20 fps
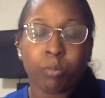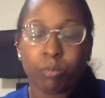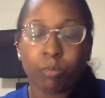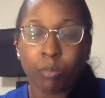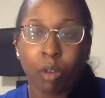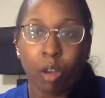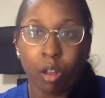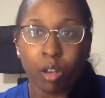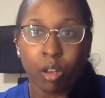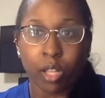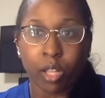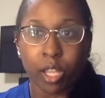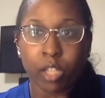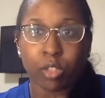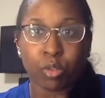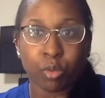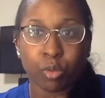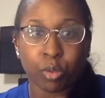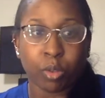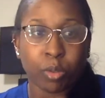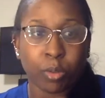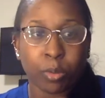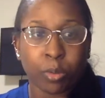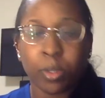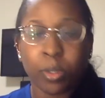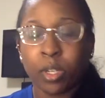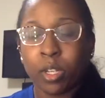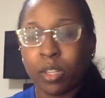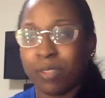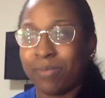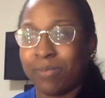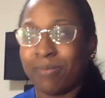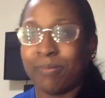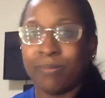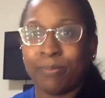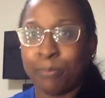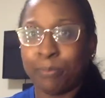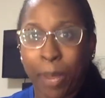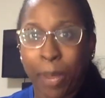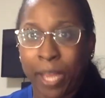All of that's true.
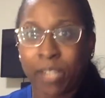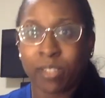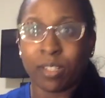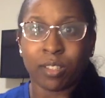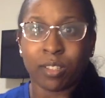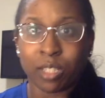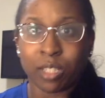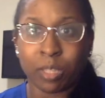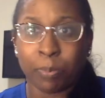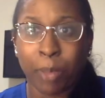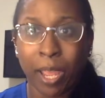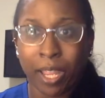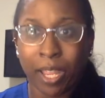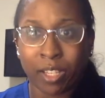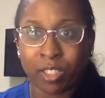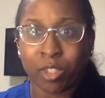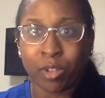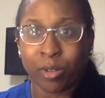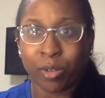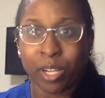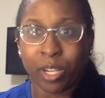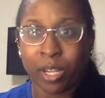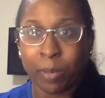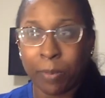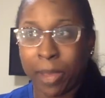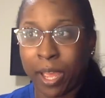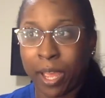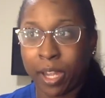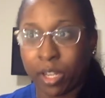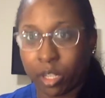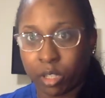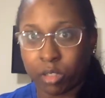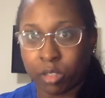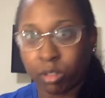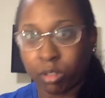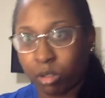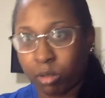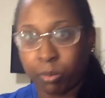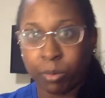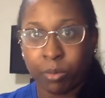Byte doesn't sponsor anybody,
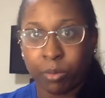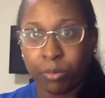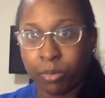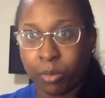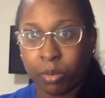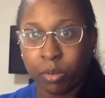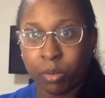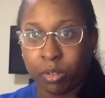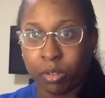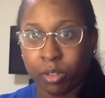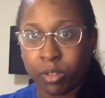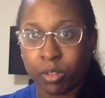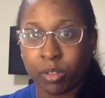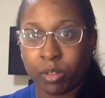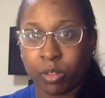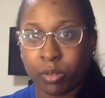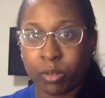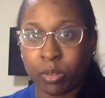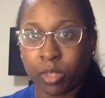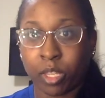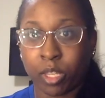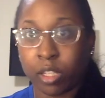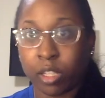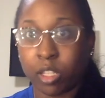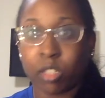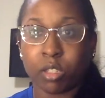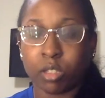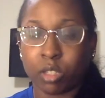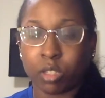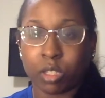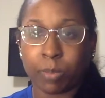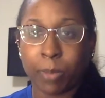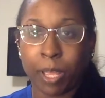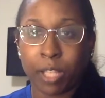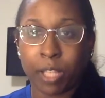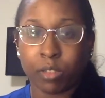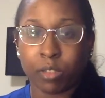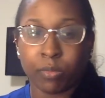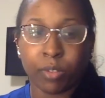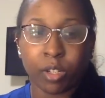so before you think this is a
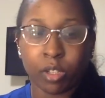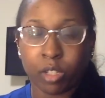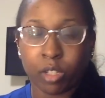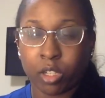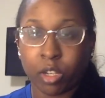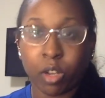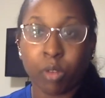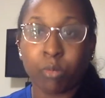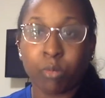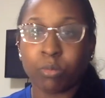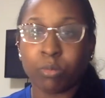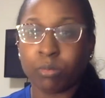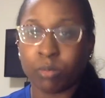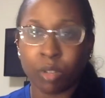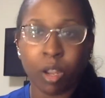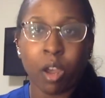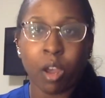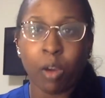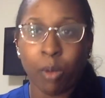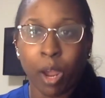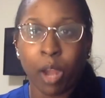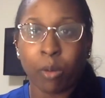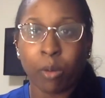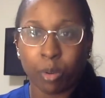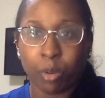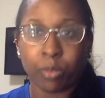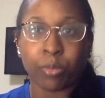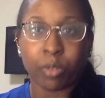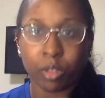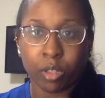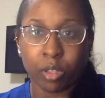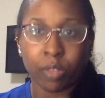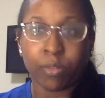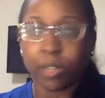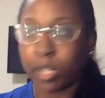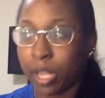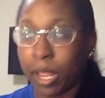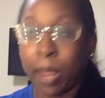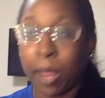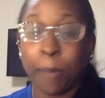sponsored video, no, I work for a
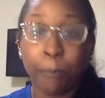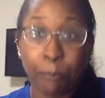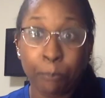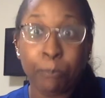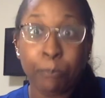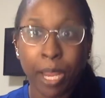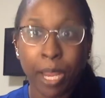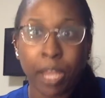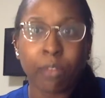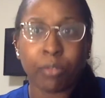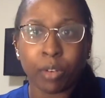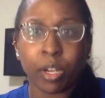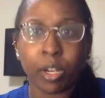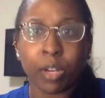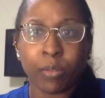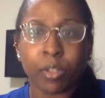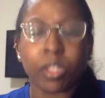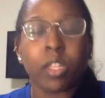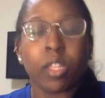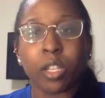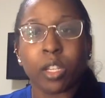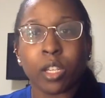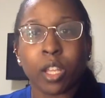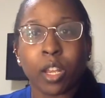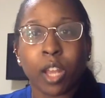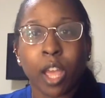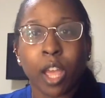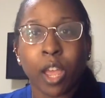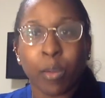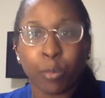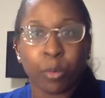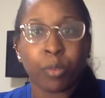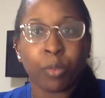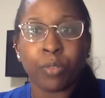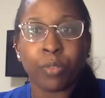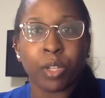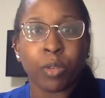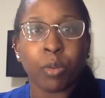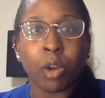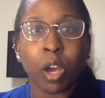living. I pay for everything that I
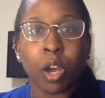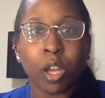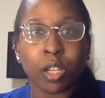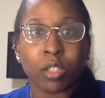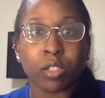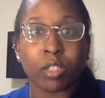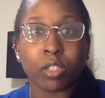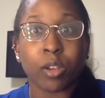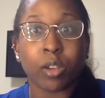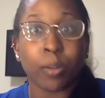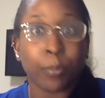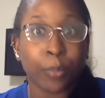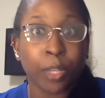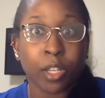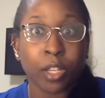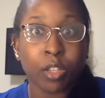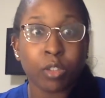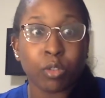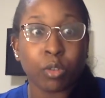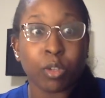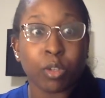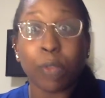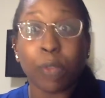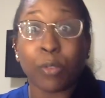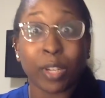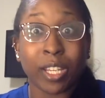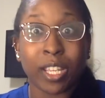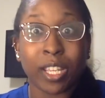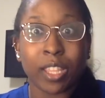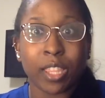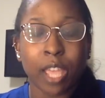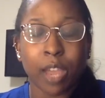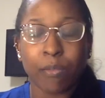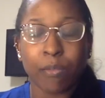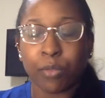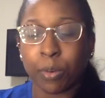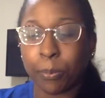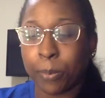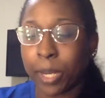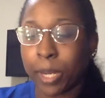review on, so you'll never get that
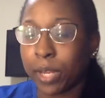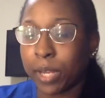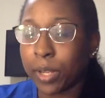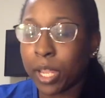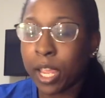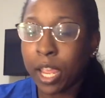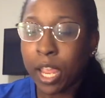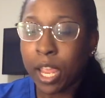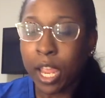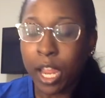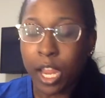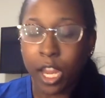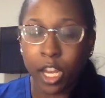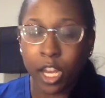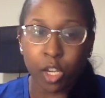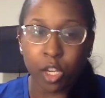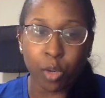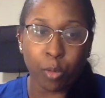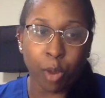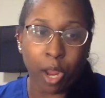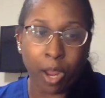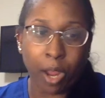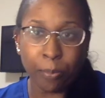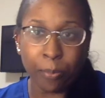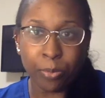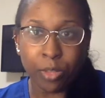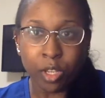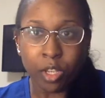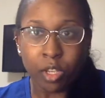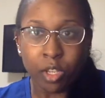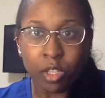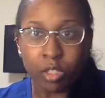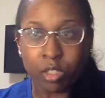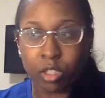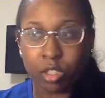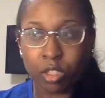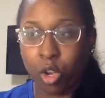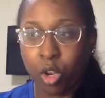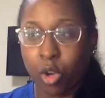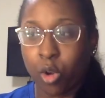from me. Anyway,
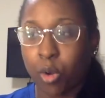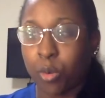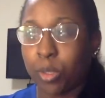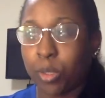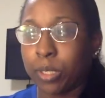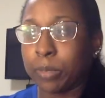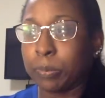so